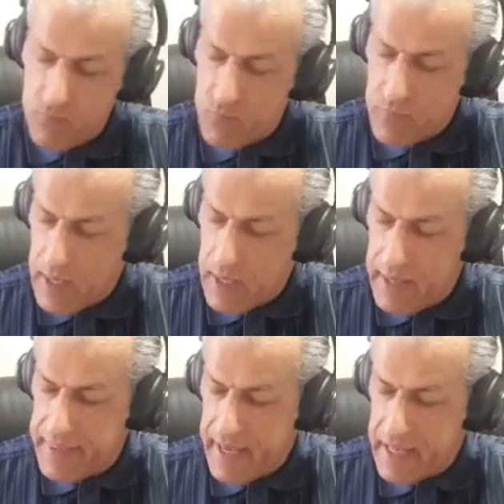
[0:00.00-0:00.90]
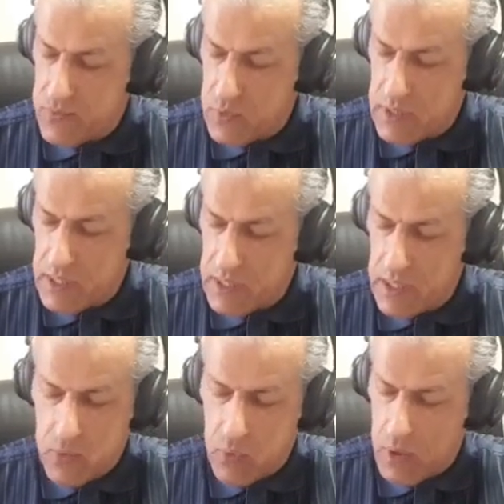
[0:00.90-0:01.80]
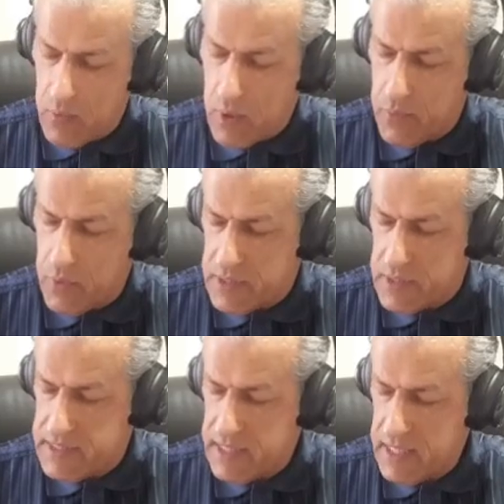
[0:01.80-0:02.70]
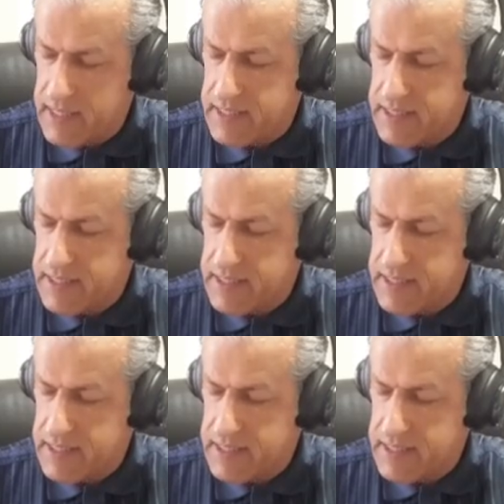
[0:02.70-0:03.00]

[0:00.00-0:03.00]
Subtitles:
And that would equal 1.6